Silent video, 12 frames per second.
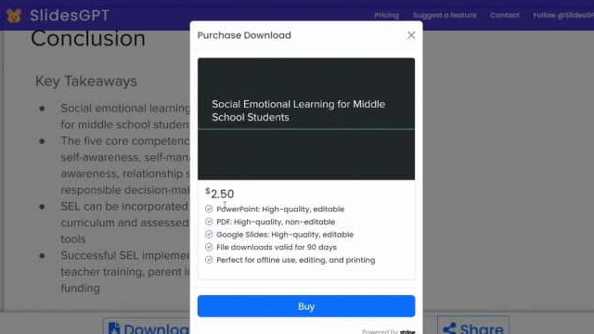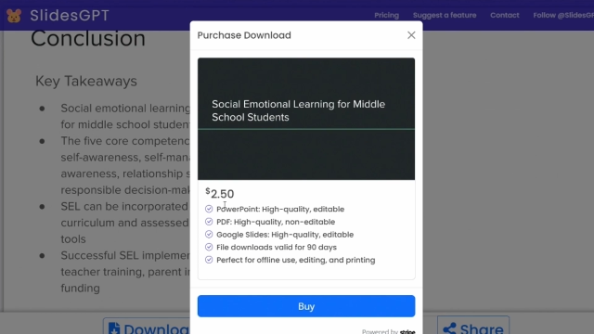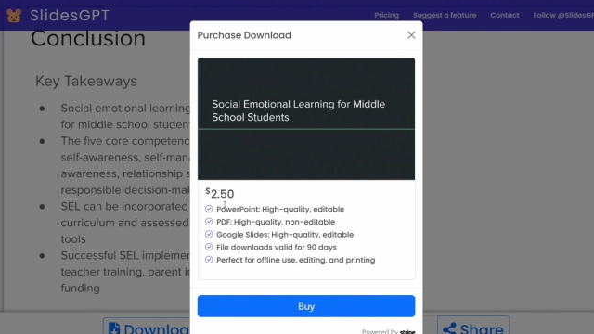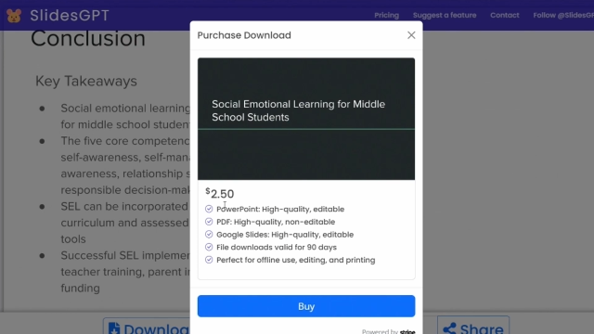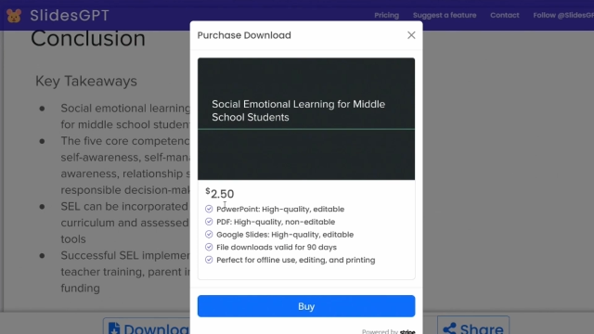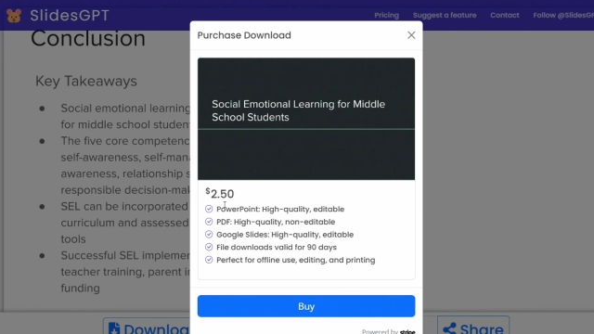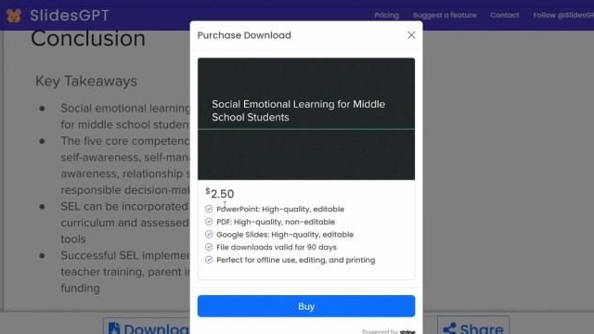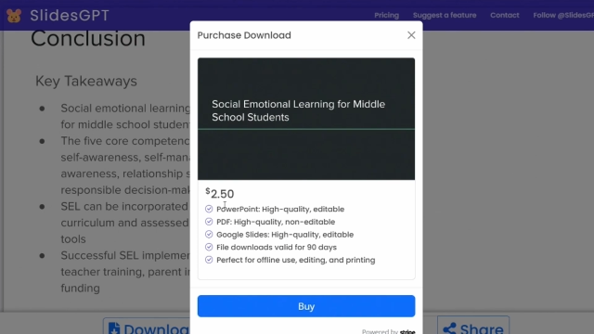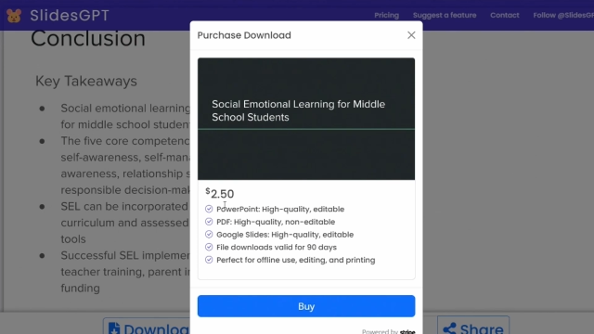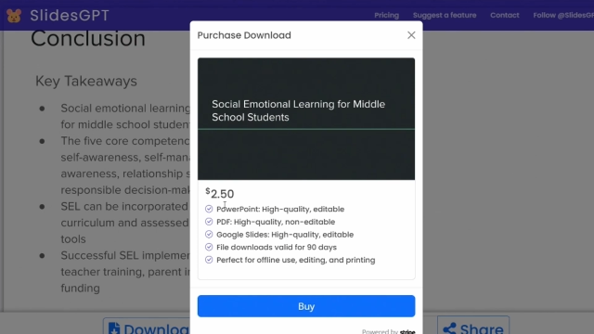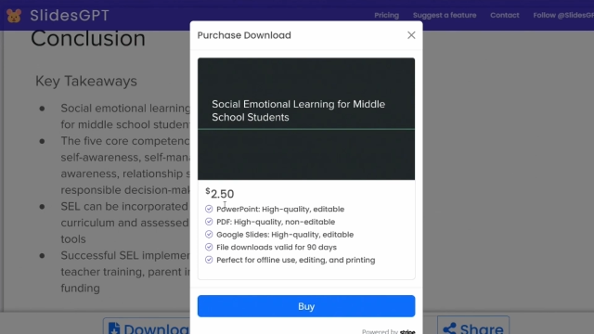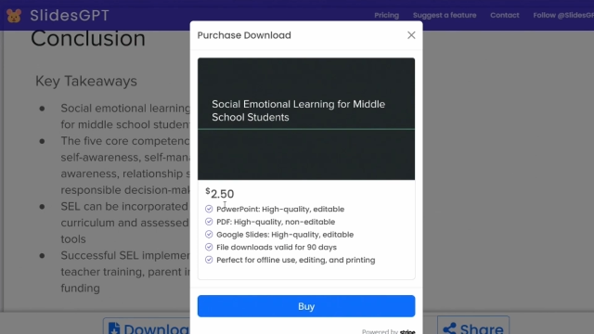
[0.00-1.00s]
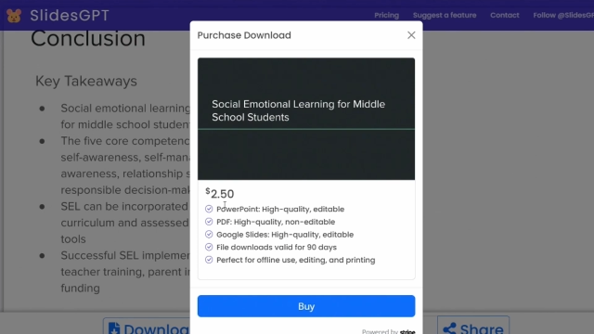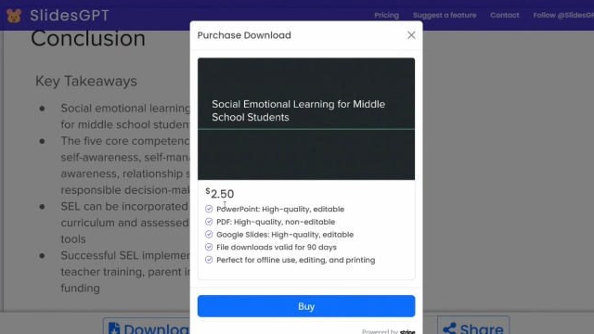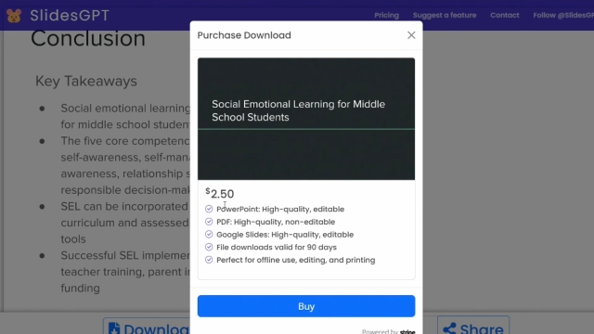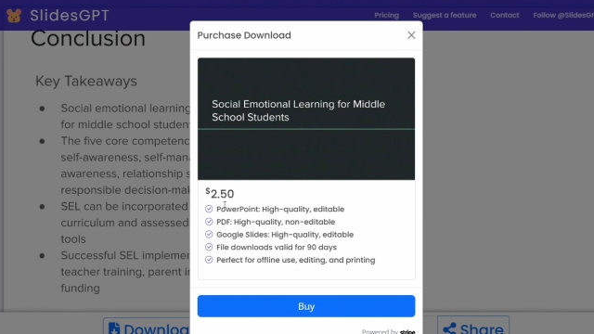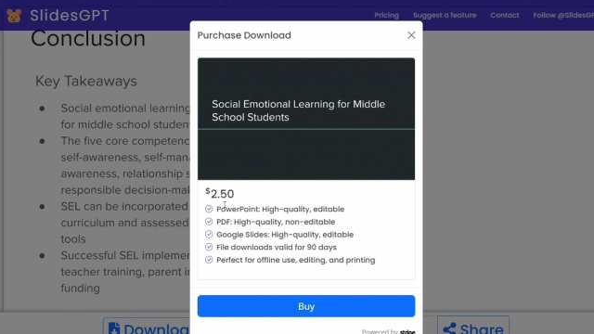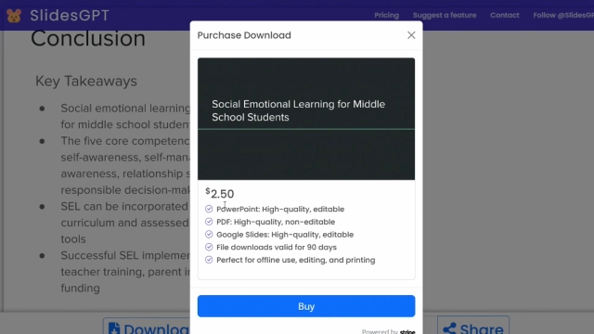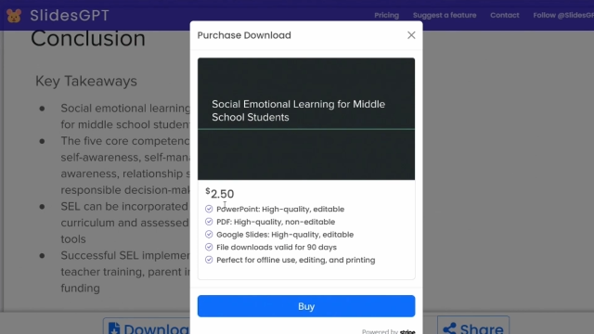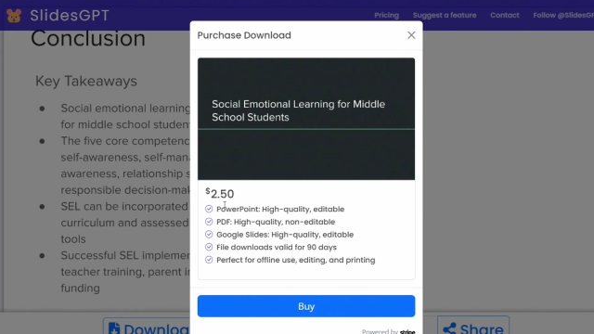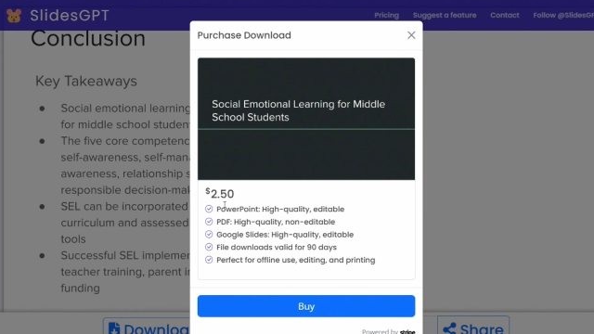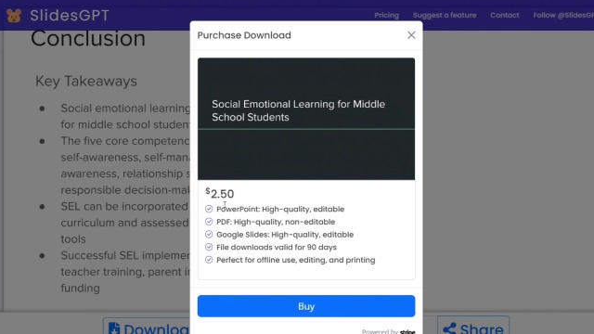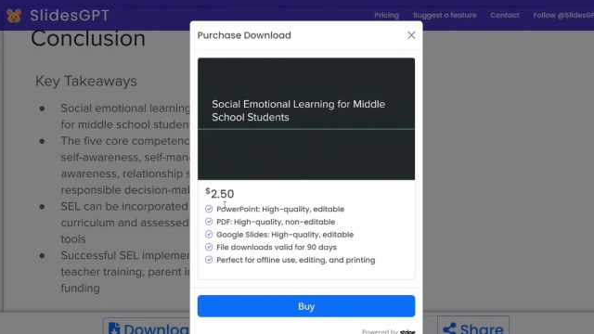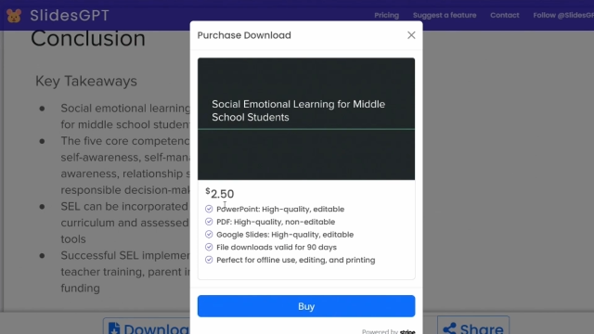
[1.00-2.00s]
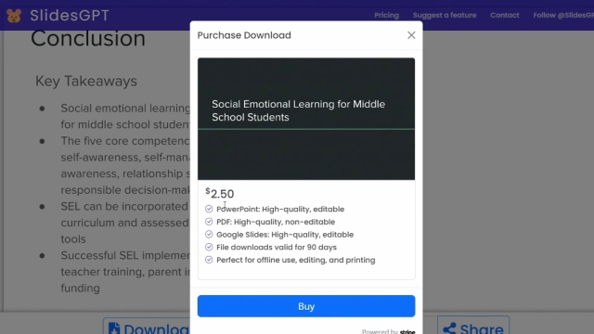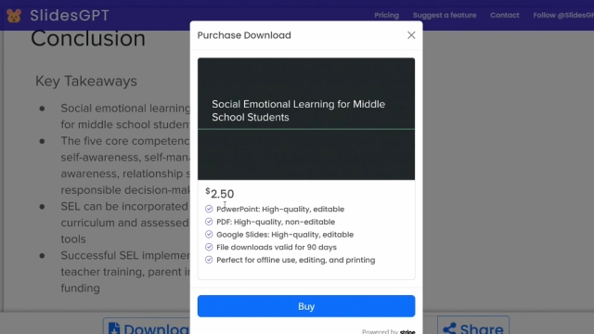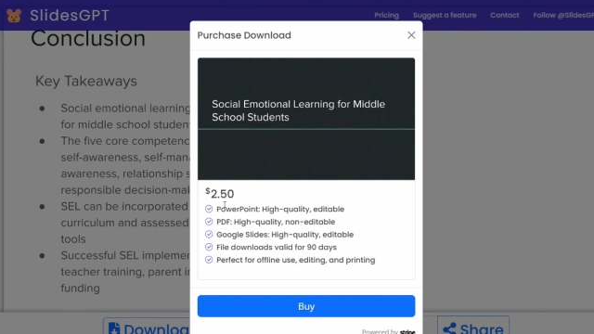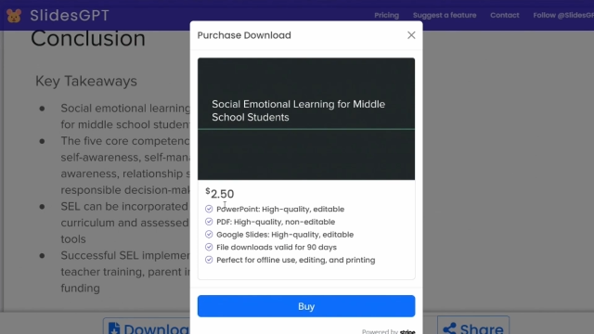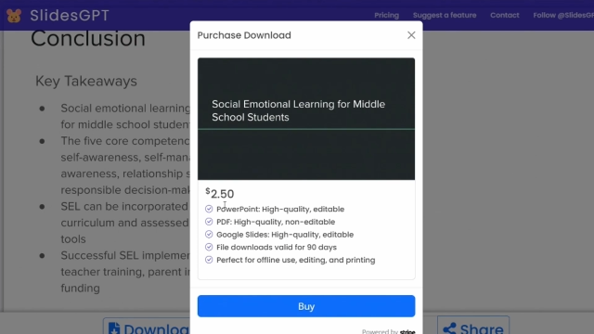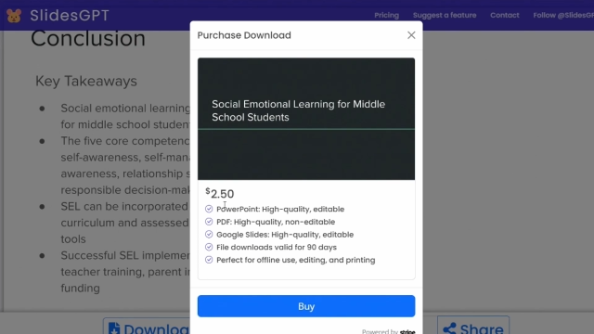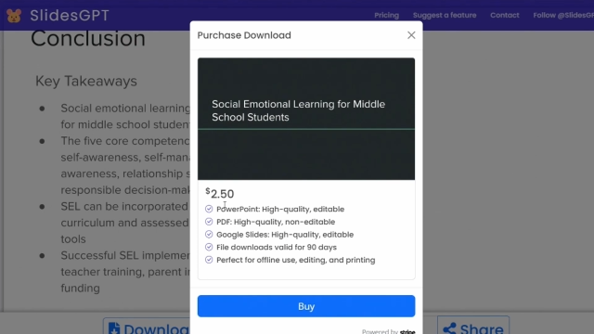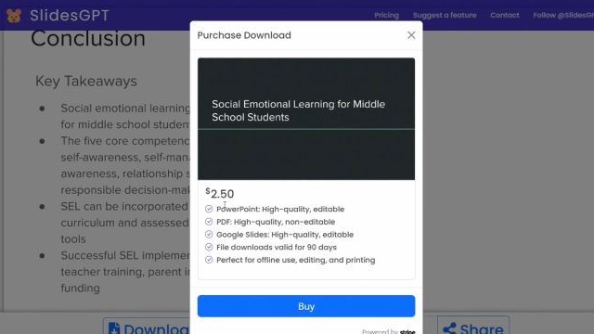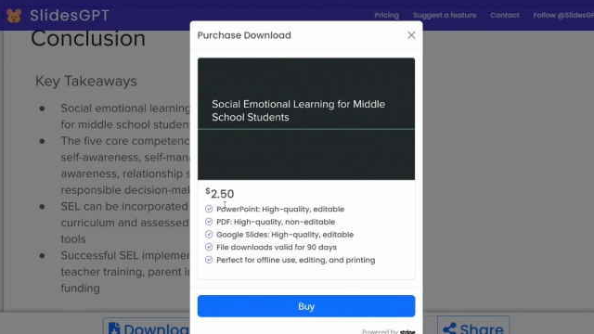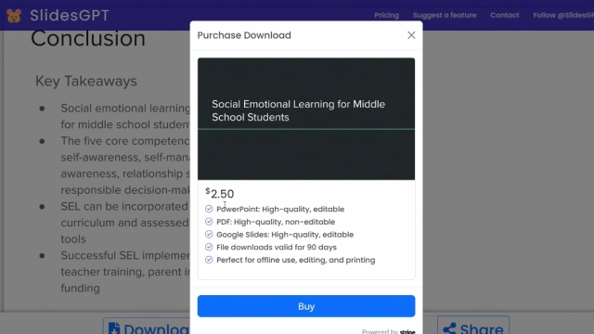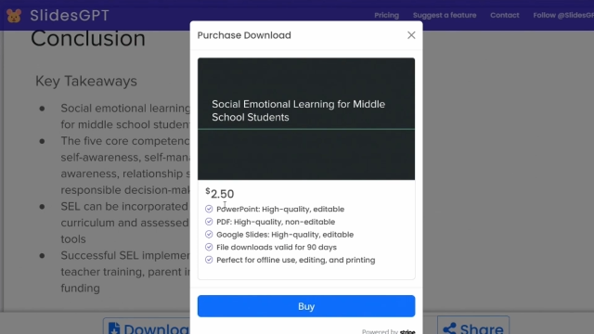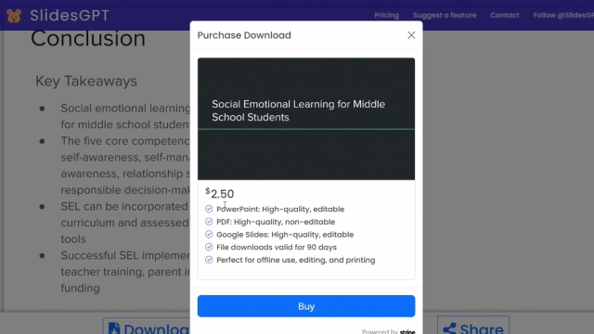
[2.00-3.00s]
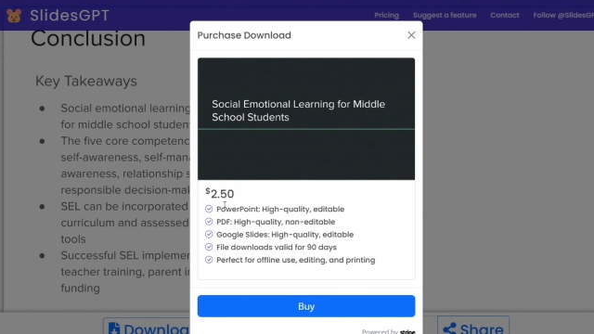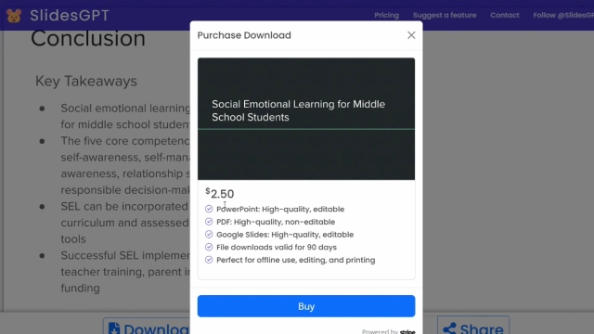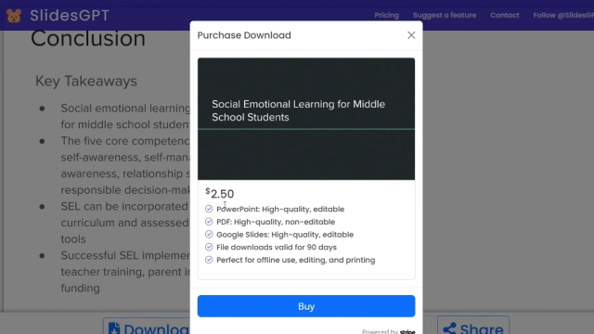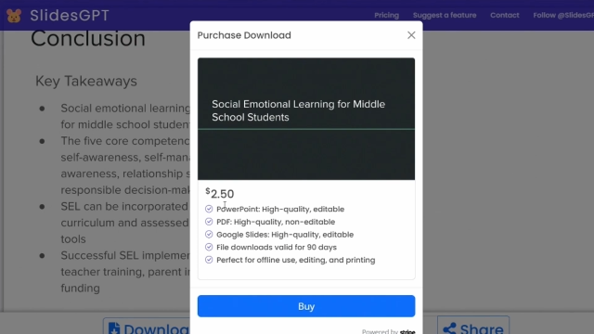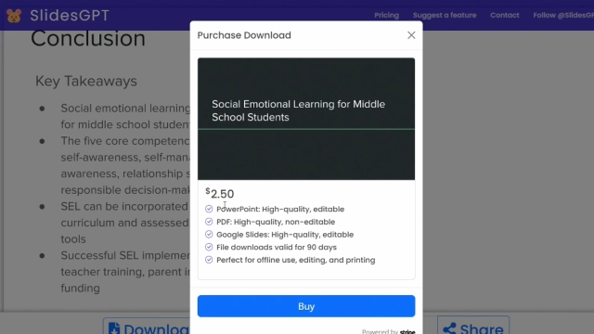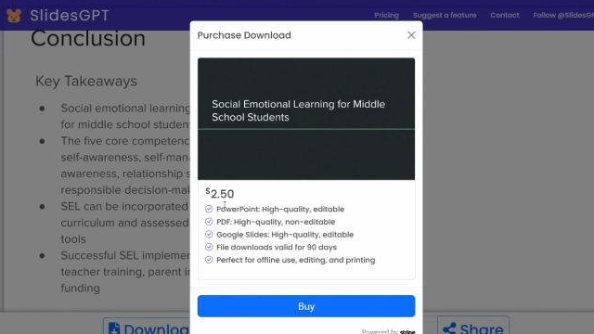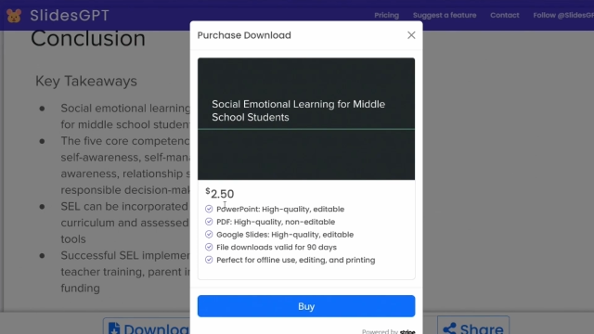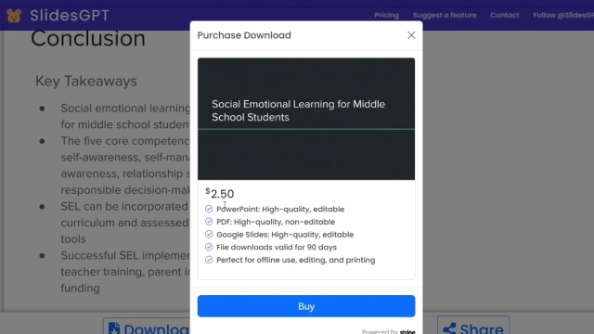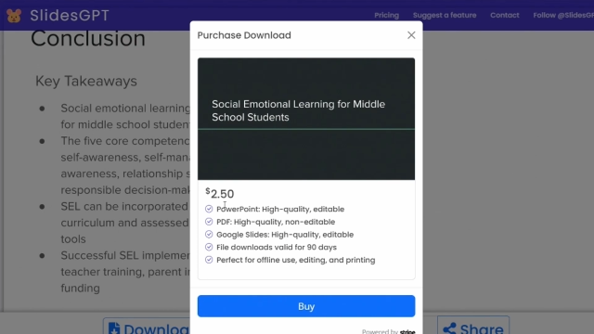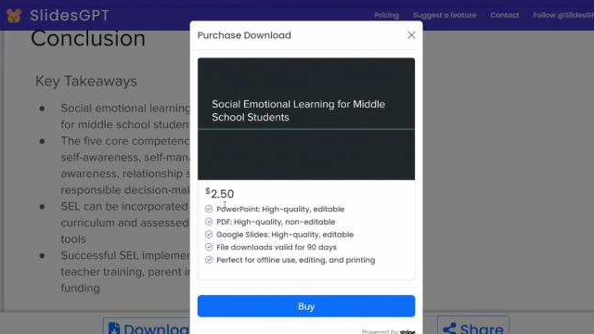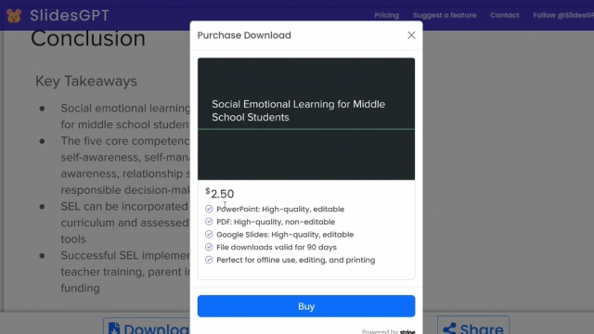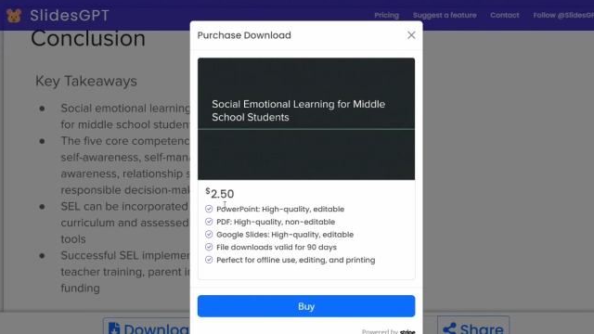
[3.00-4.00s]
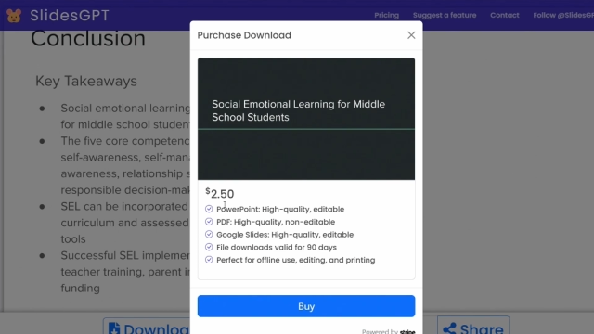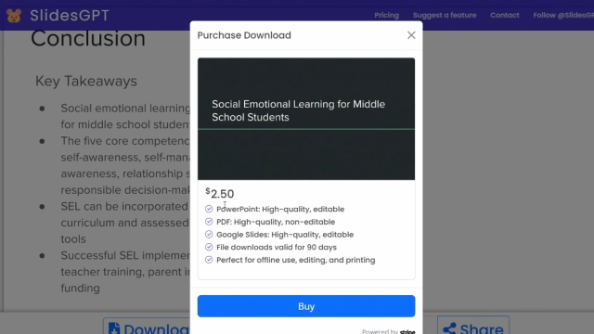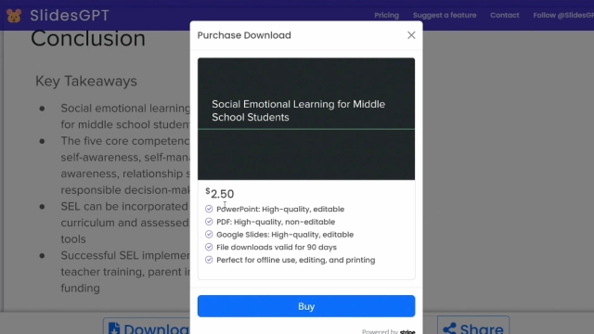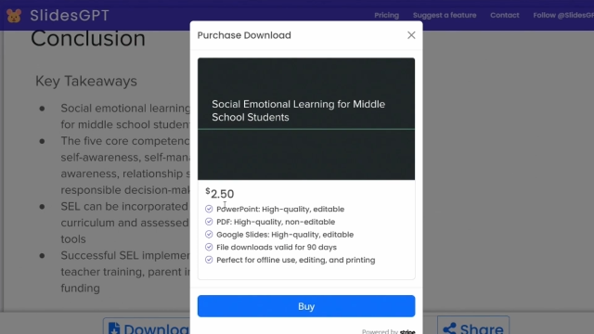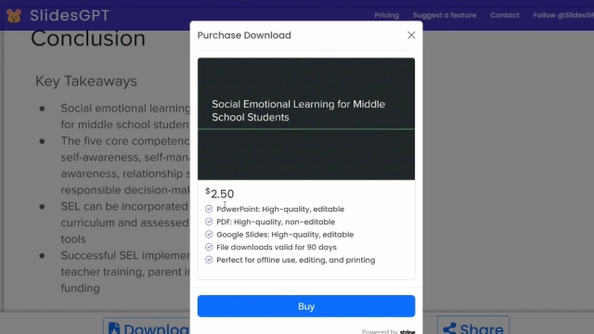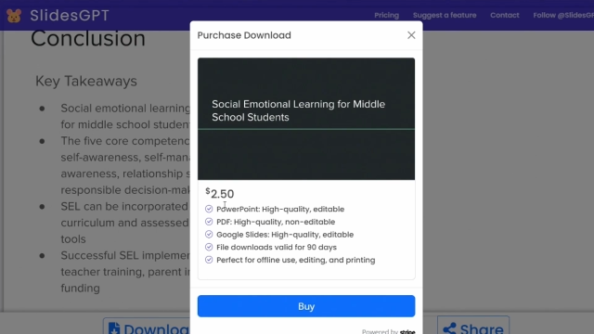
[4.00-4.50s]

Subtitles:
[unreadable: no face in view]